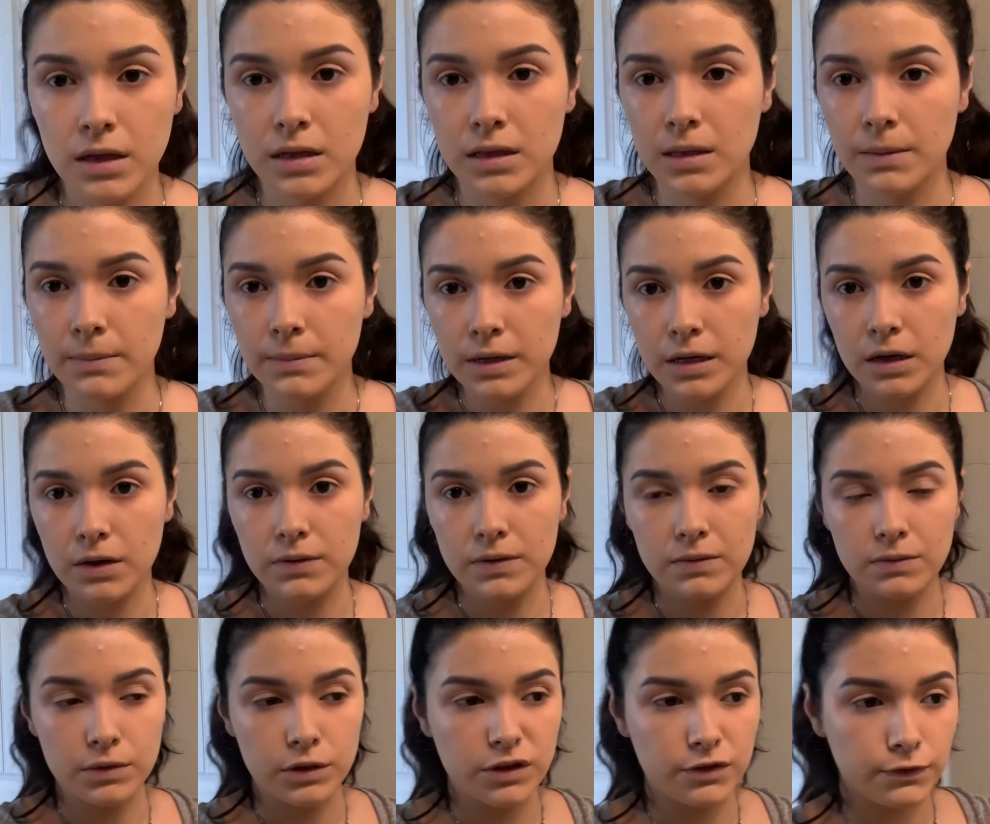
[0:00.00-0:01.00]
Let me go in
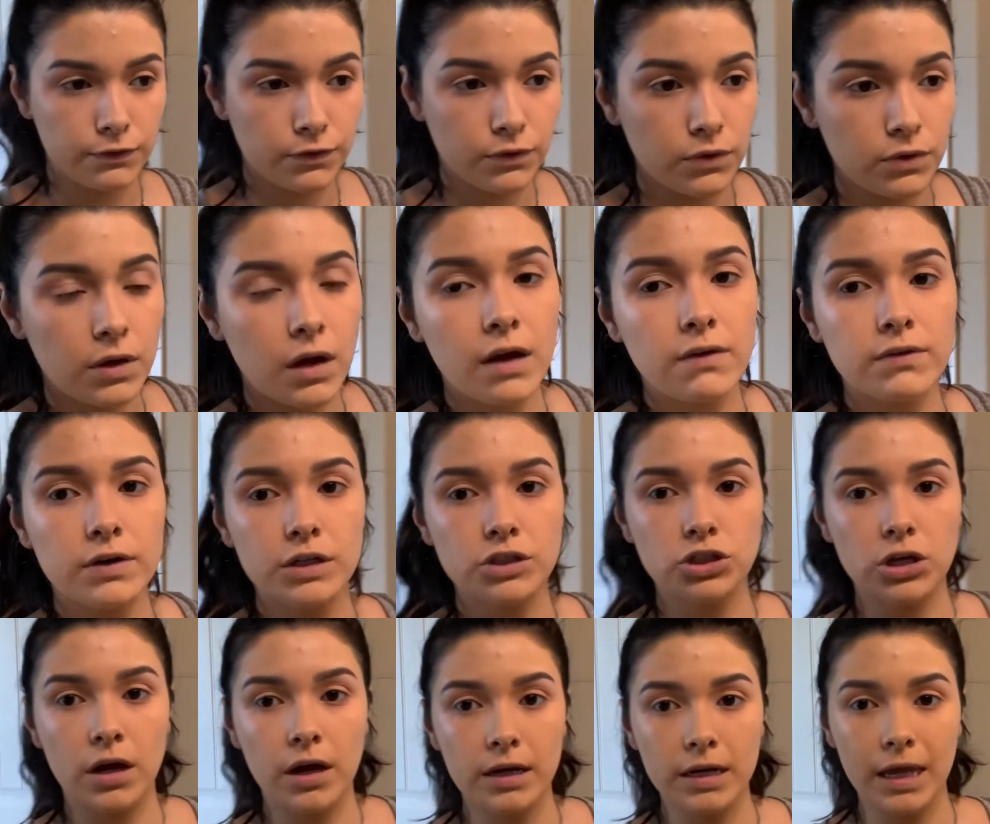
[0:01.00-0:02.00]
with the full coverage
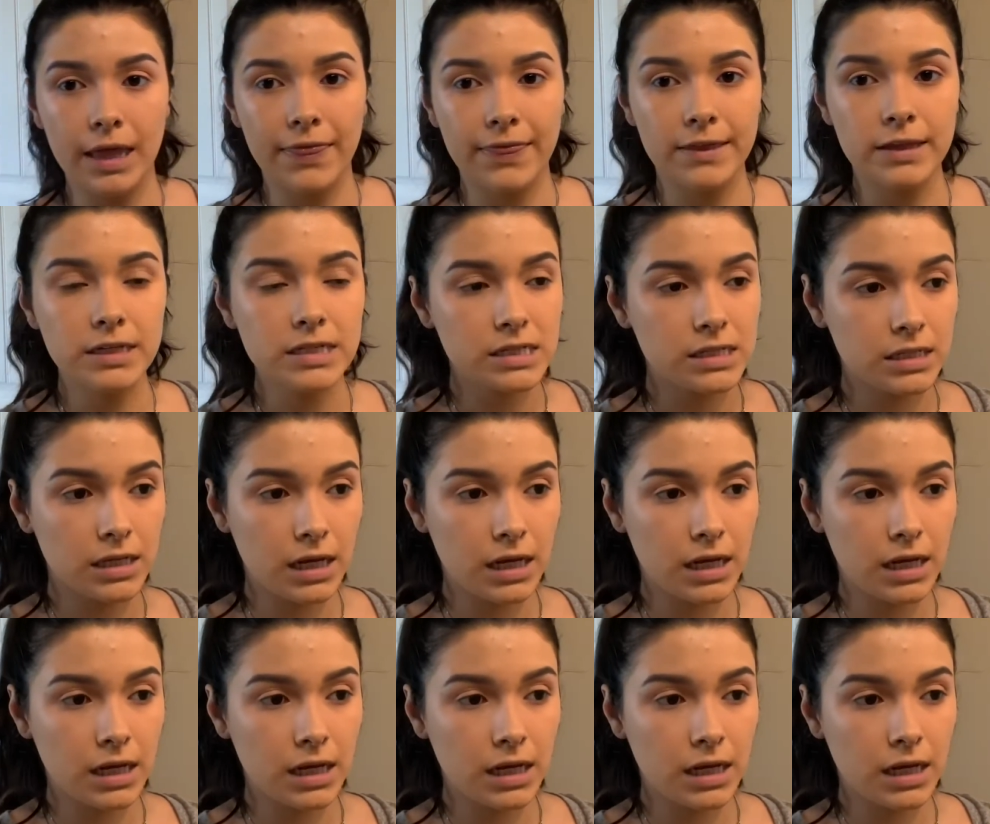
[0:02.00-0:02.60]
on this